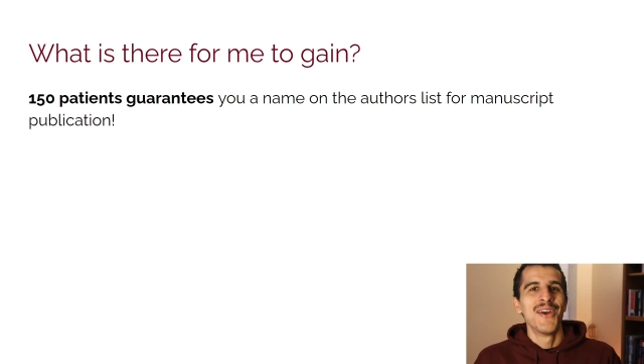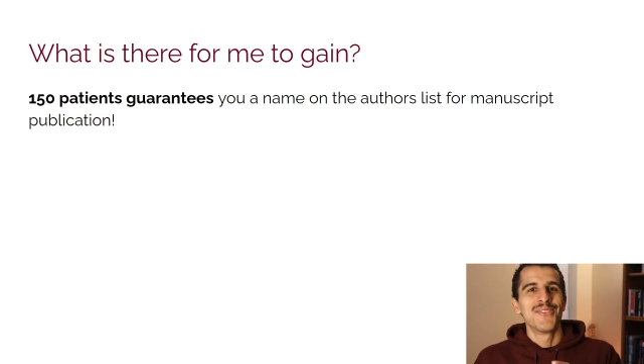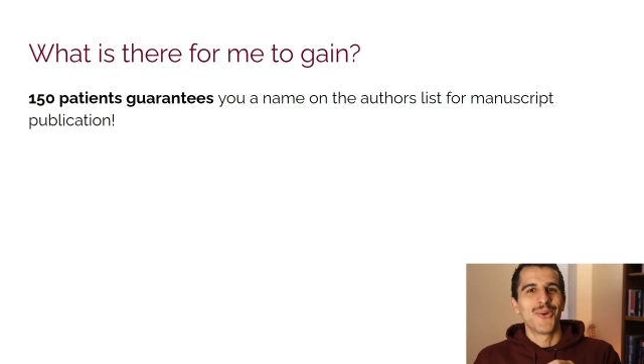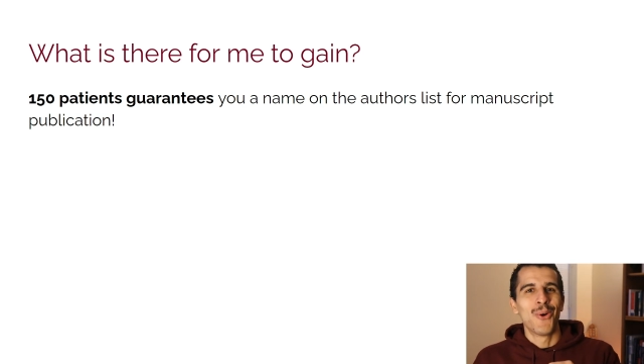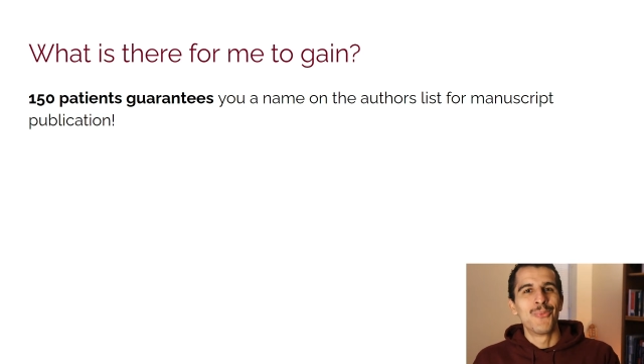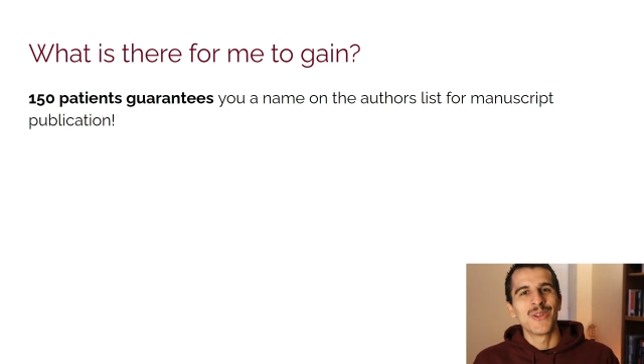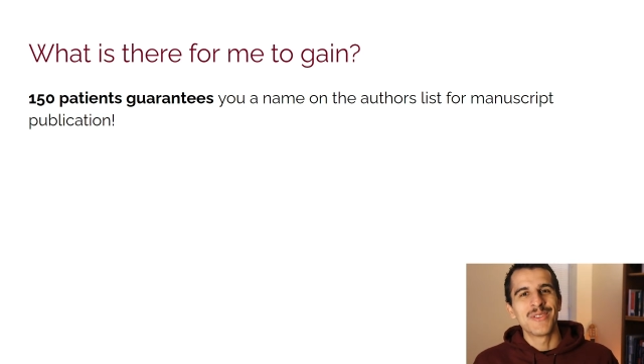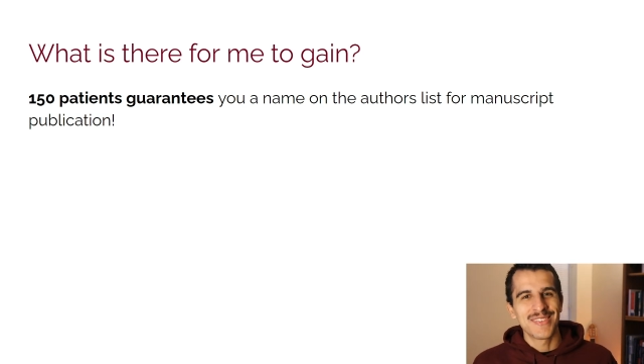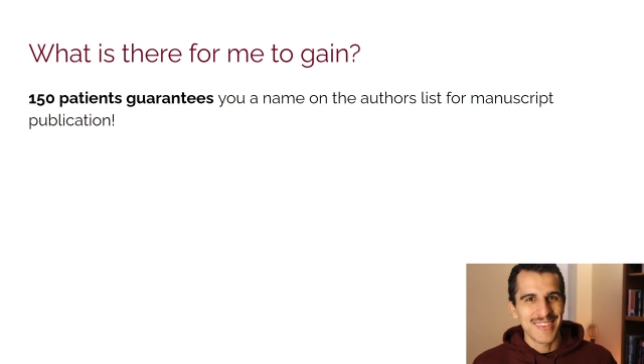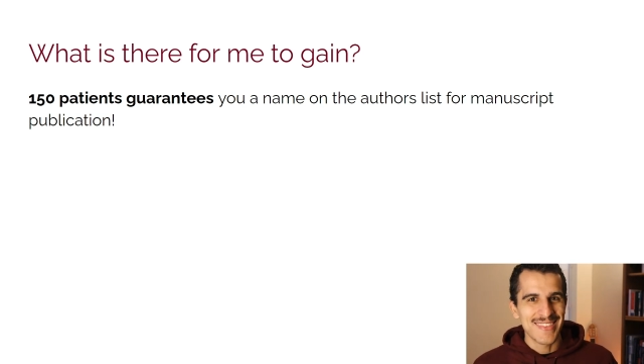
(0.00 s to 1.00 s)
So hopefully
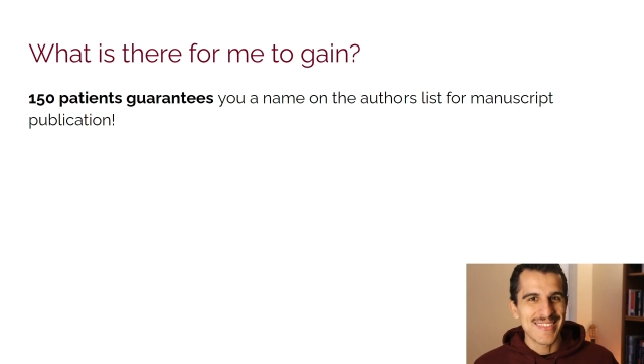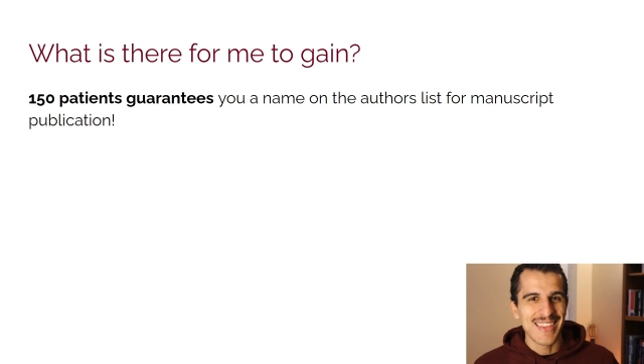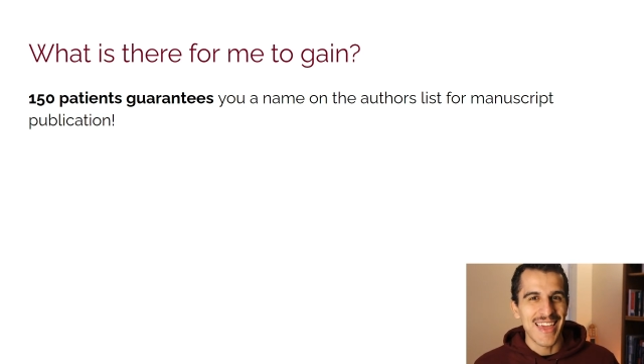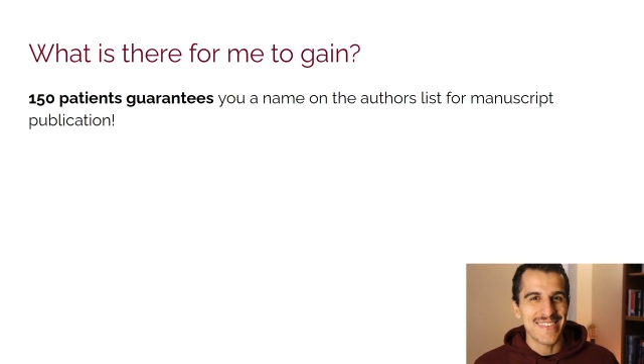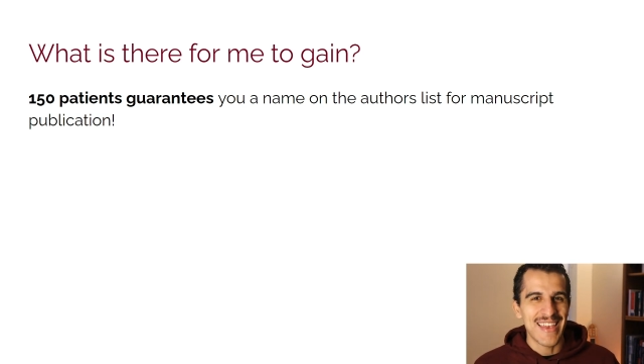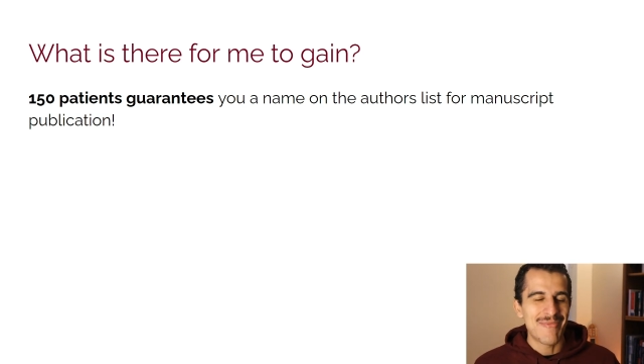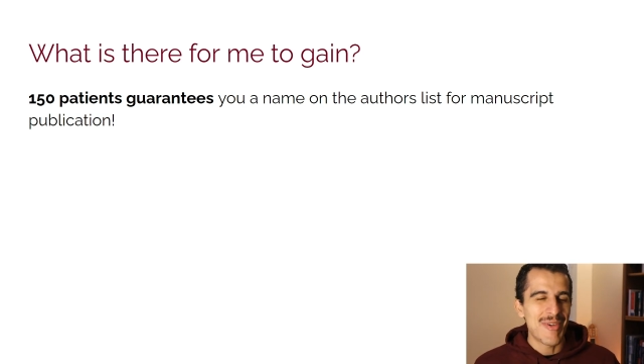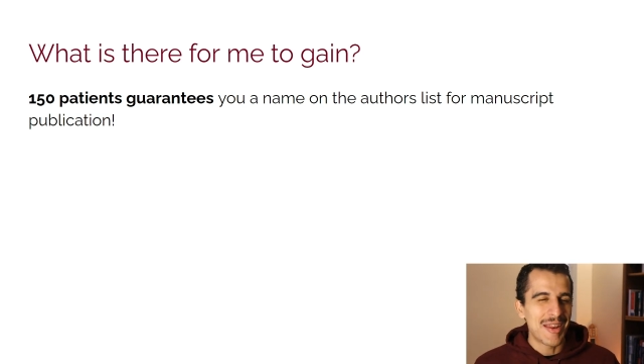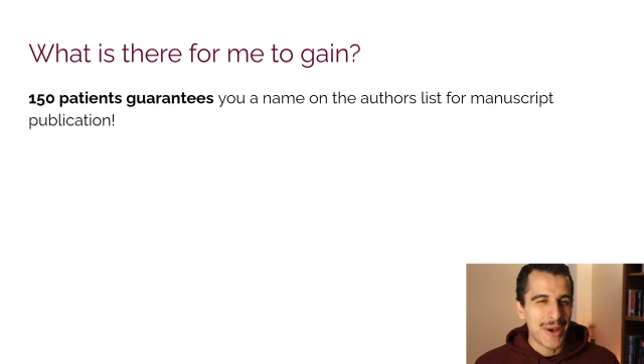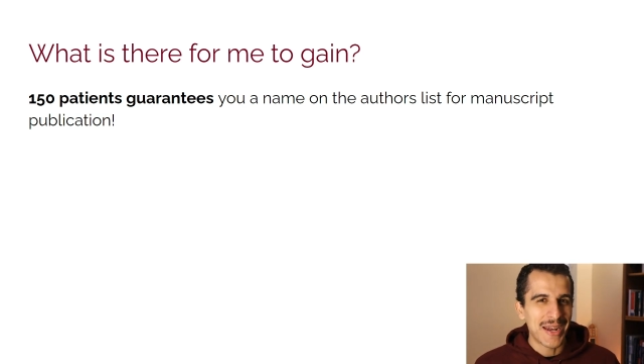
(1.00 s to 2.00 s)
this is the last time
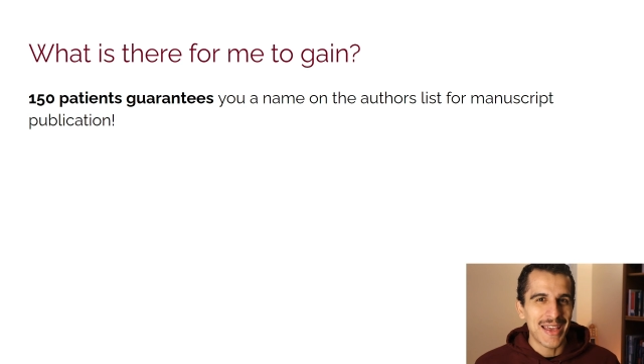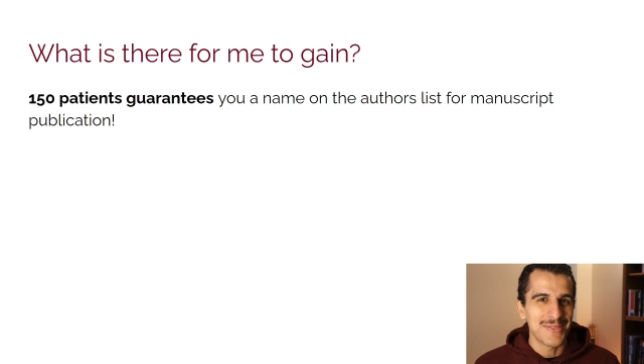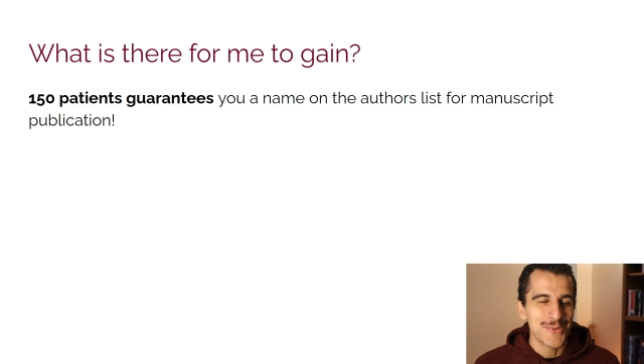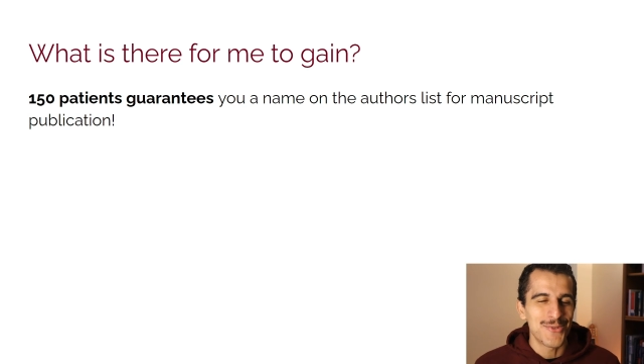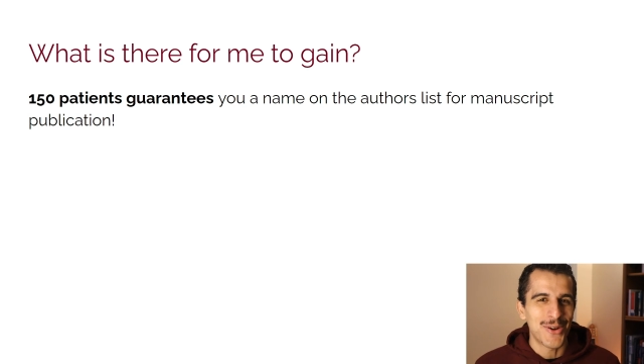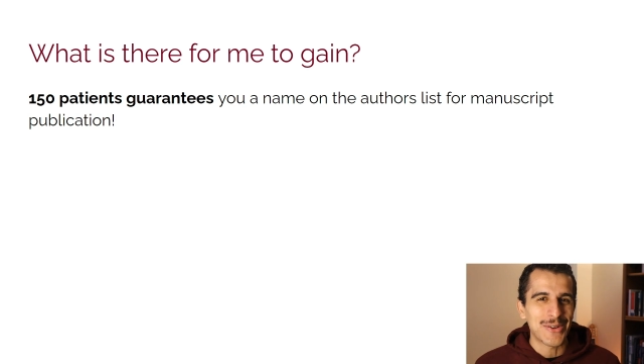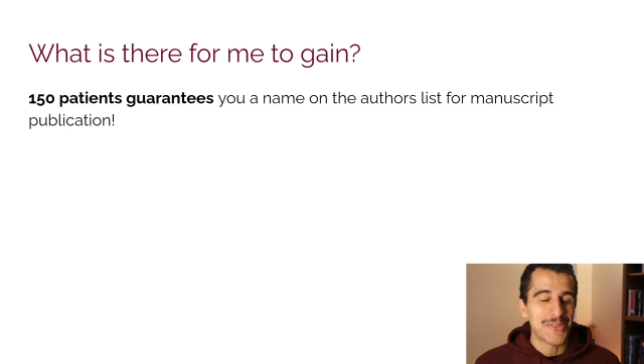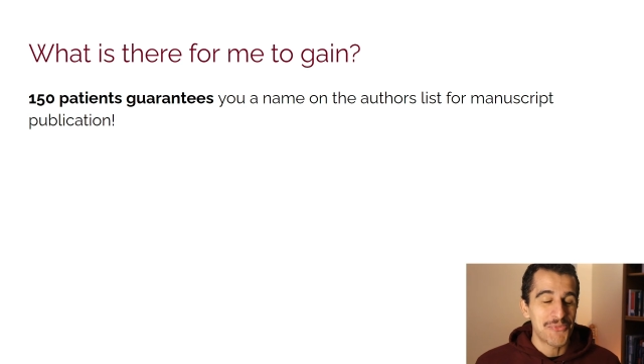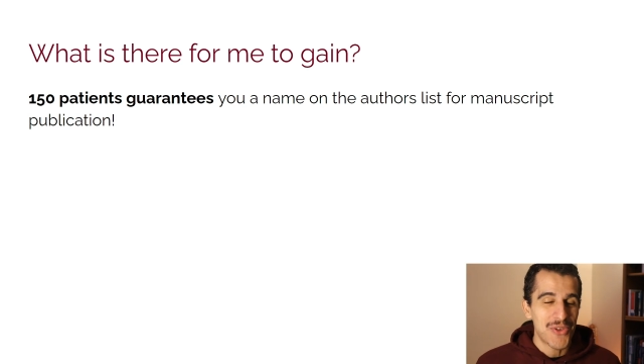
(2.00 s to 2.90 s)
anybody has to do chart